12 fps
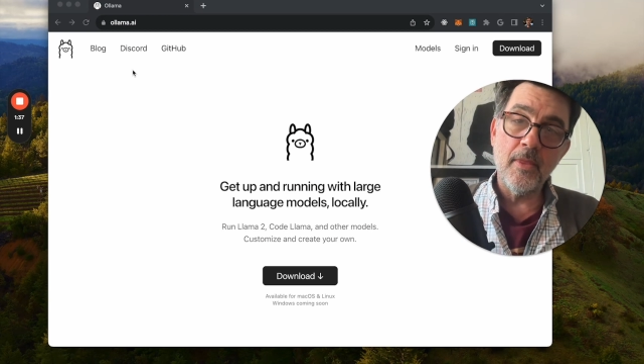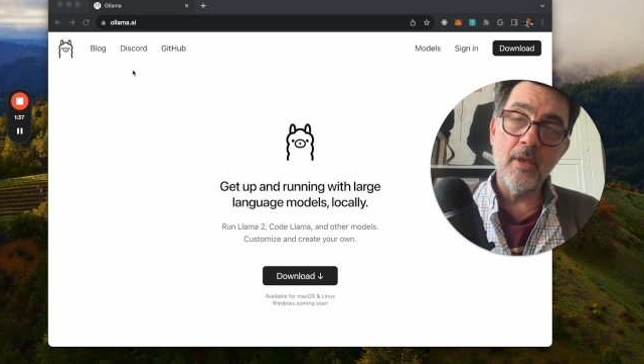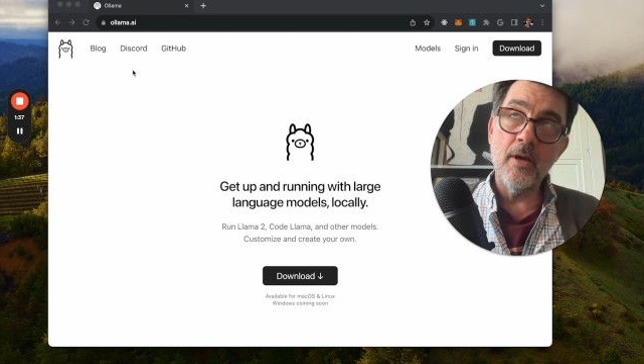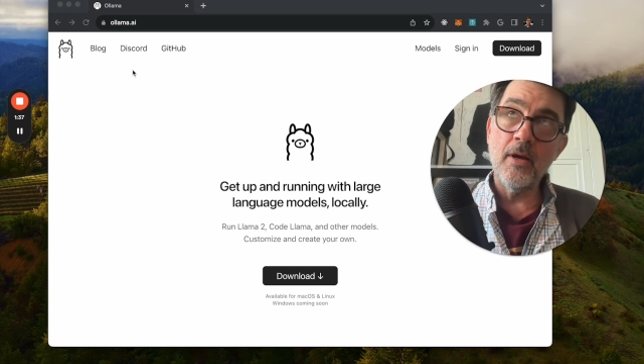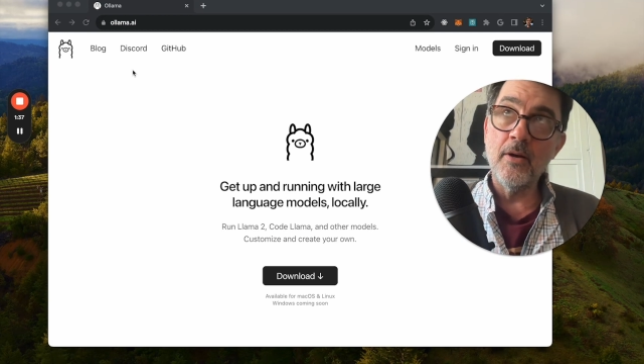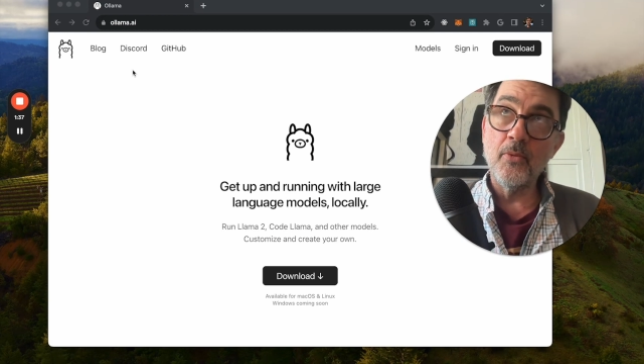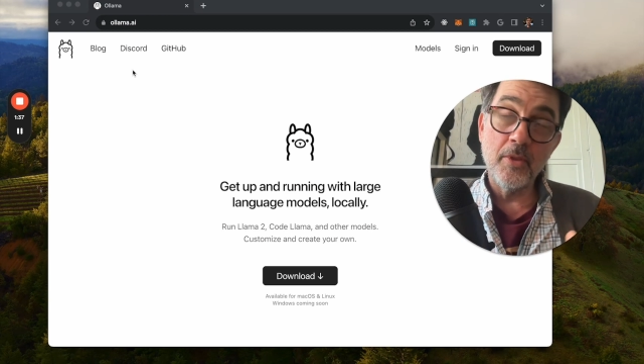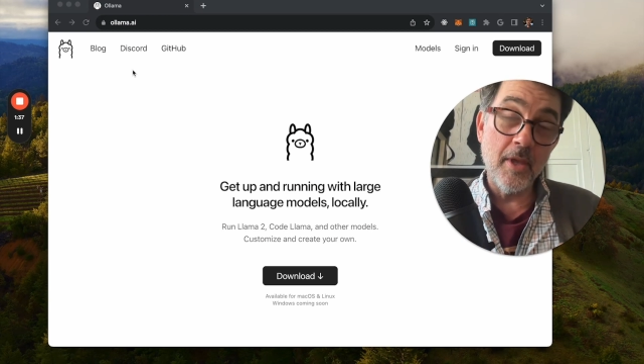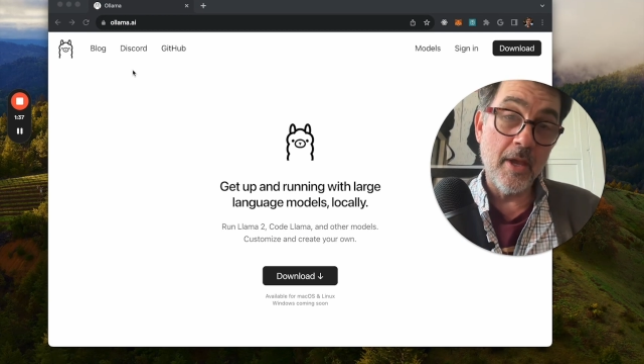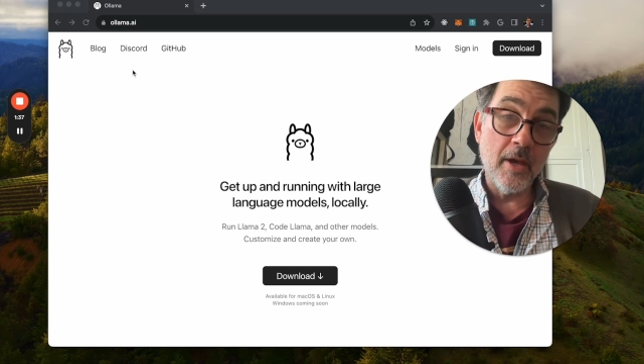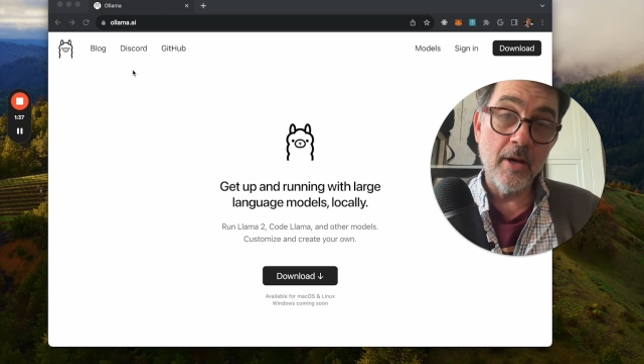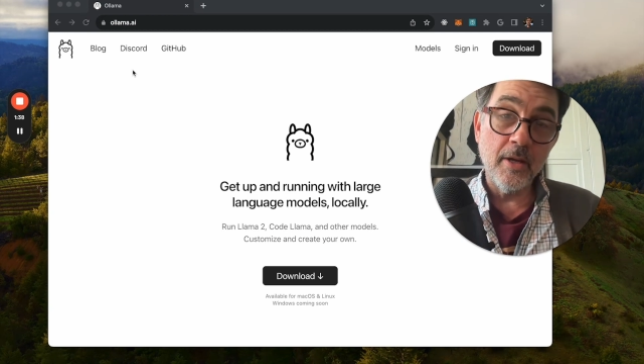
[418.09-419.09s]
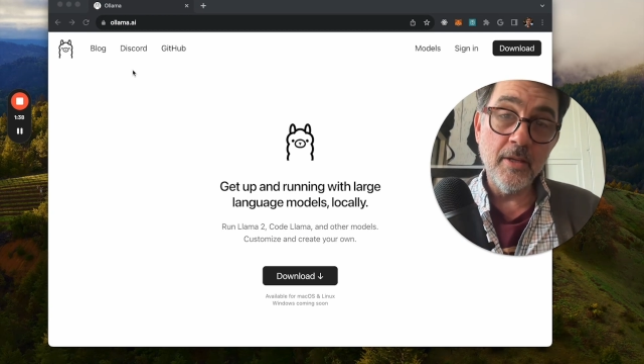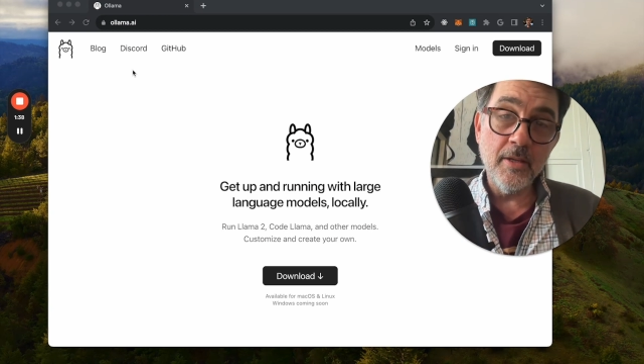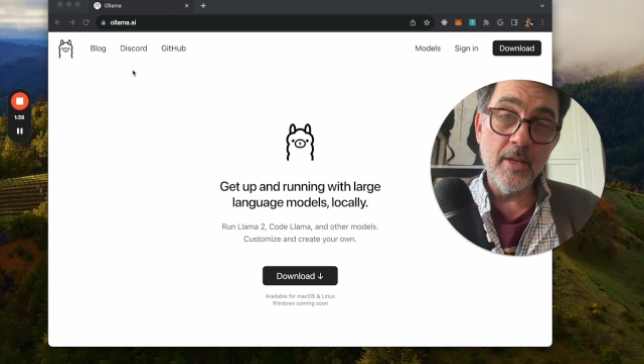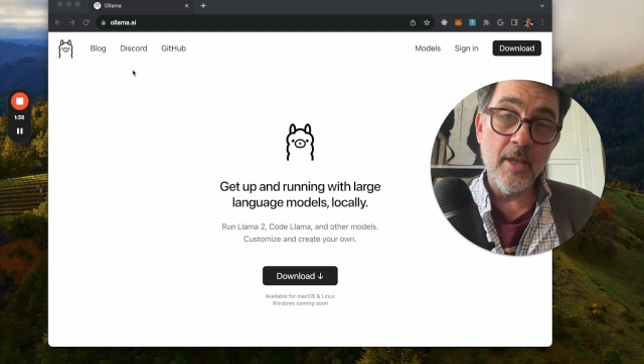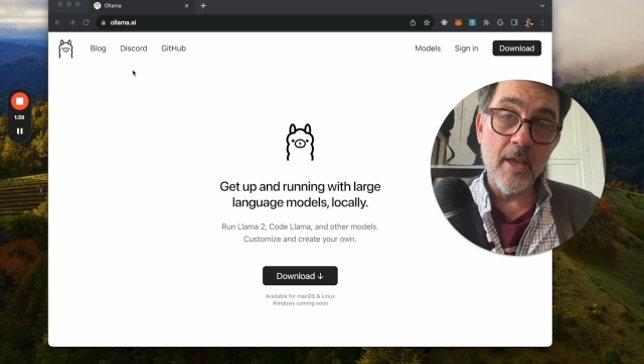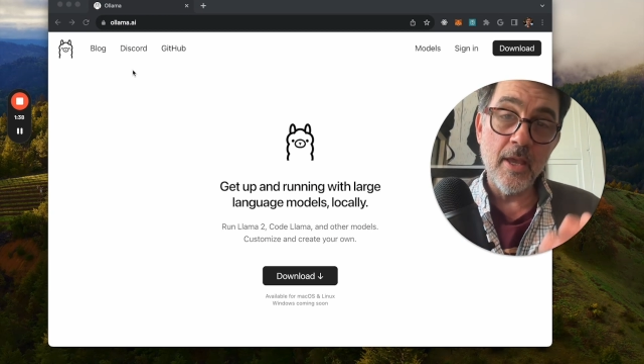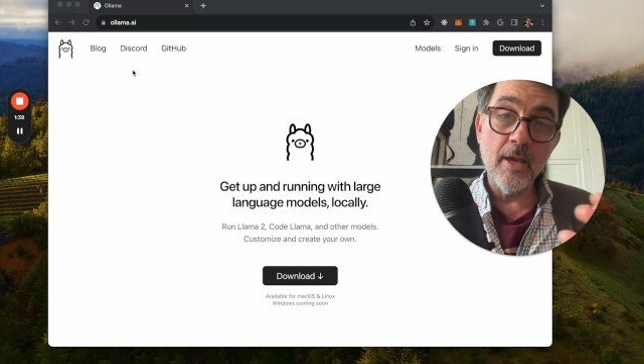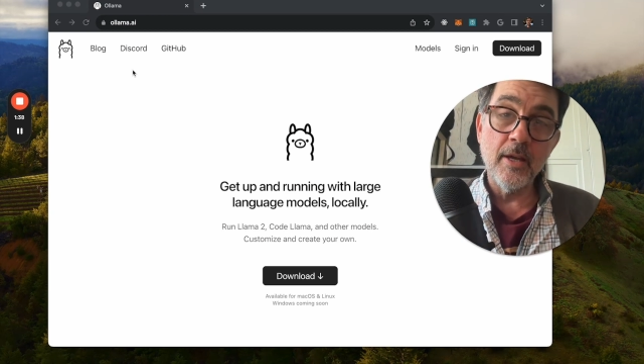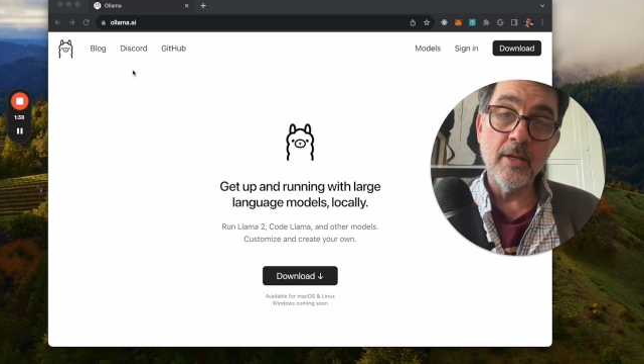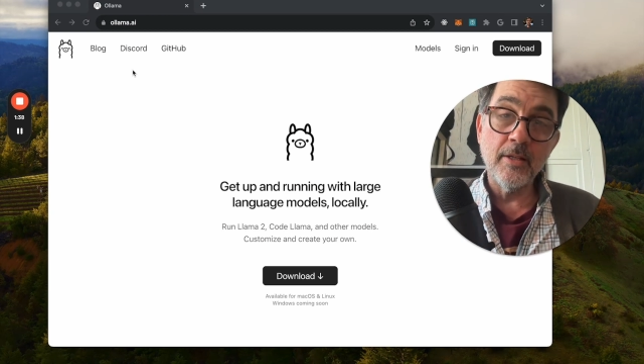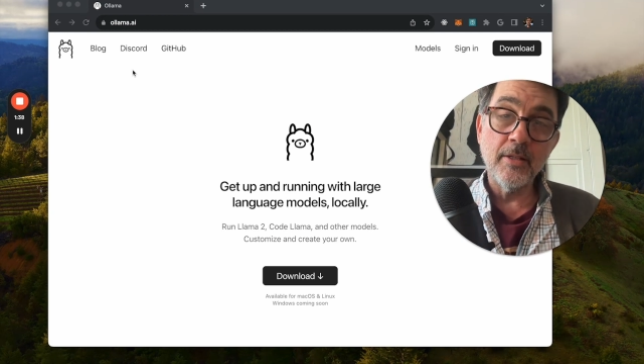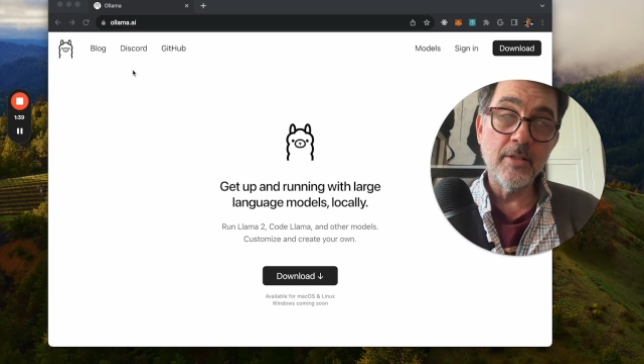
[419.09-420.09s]
AI,
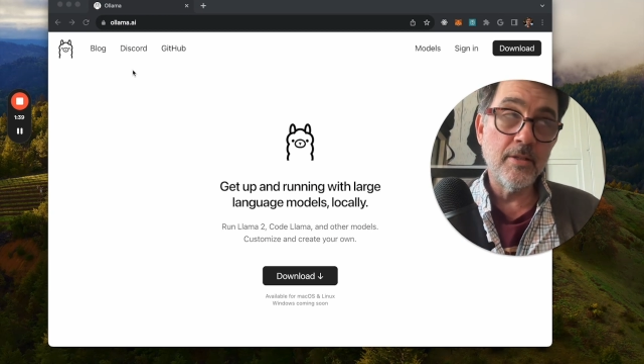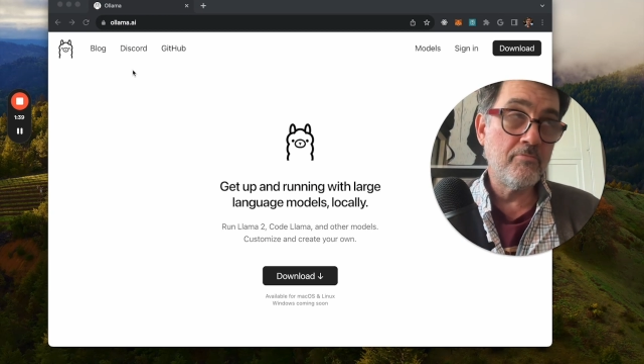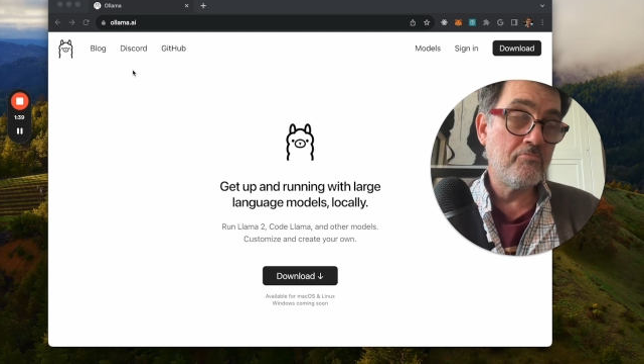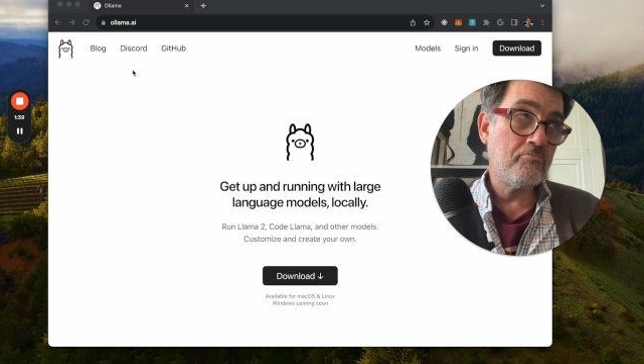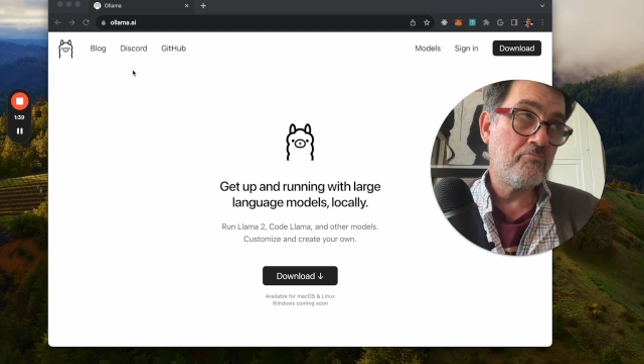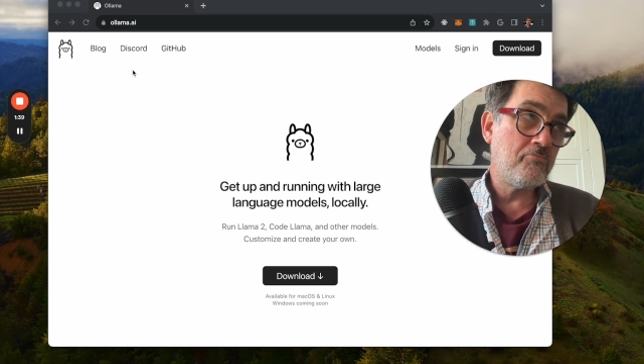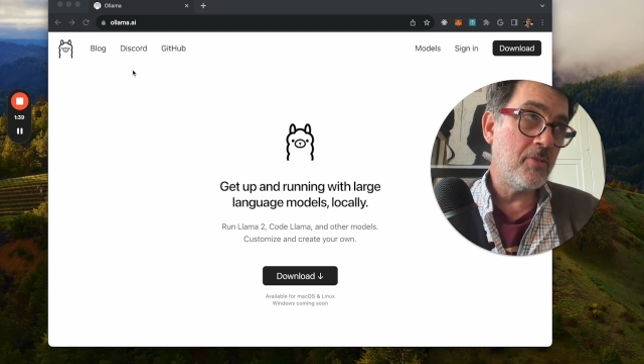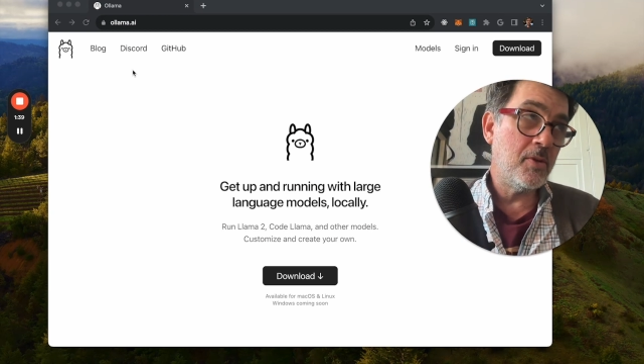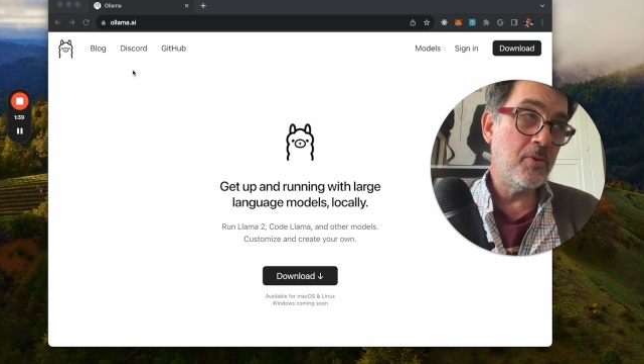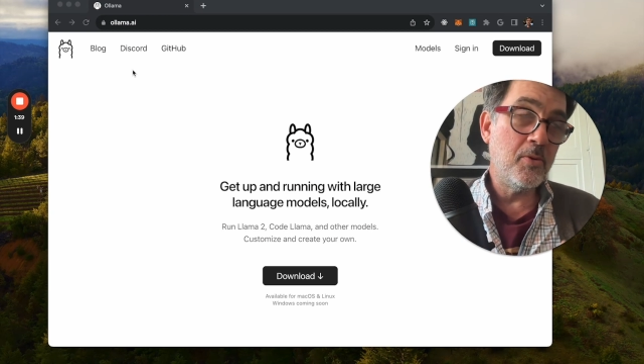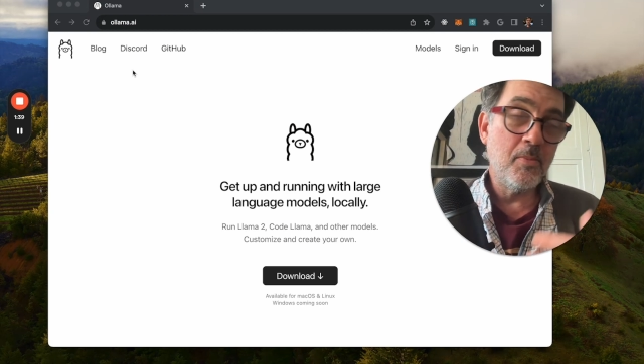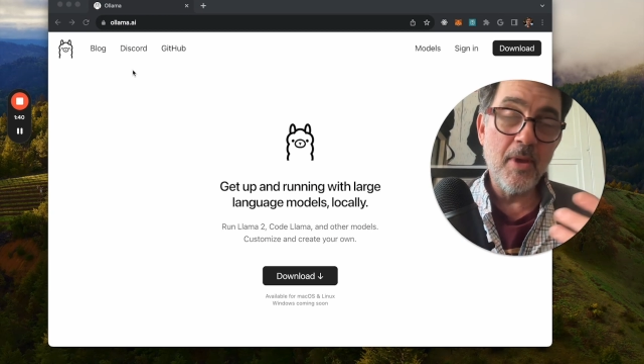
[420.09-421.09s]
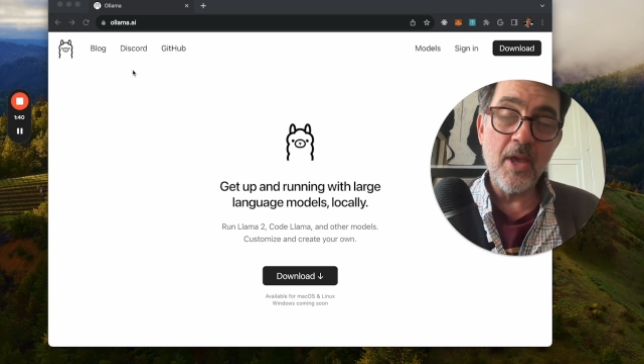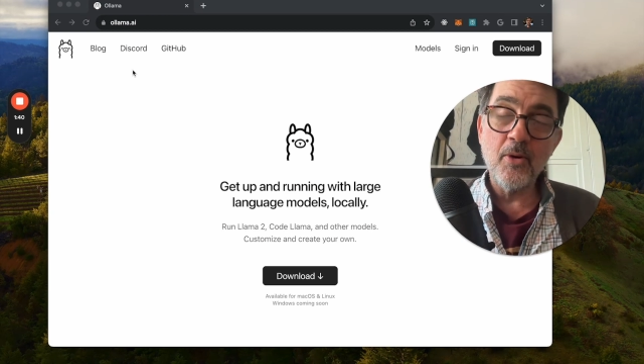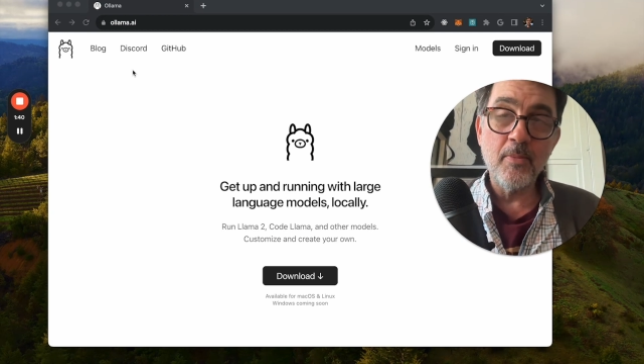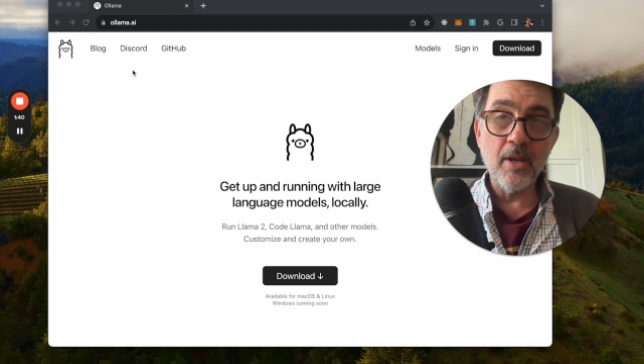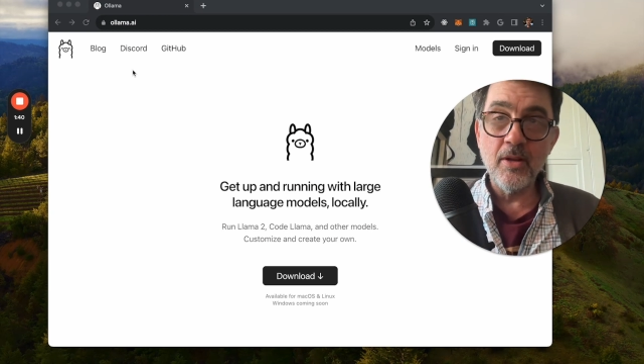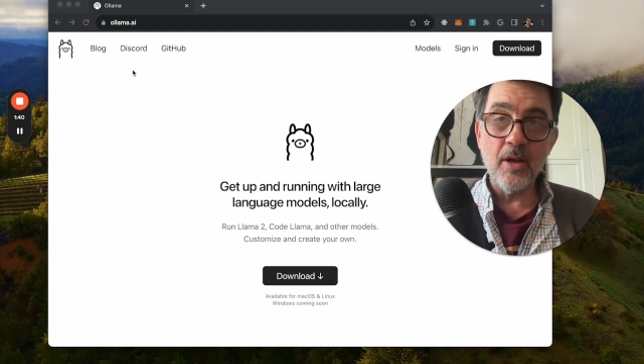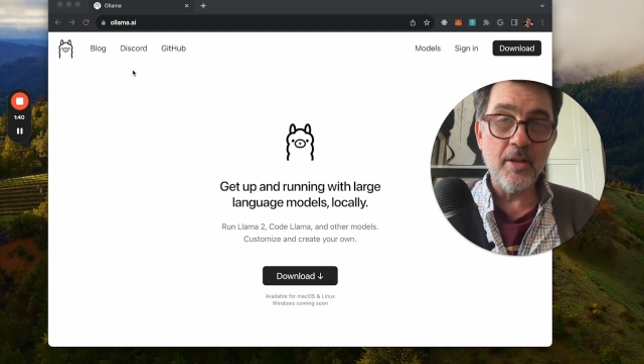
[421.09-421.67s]
and you may or may not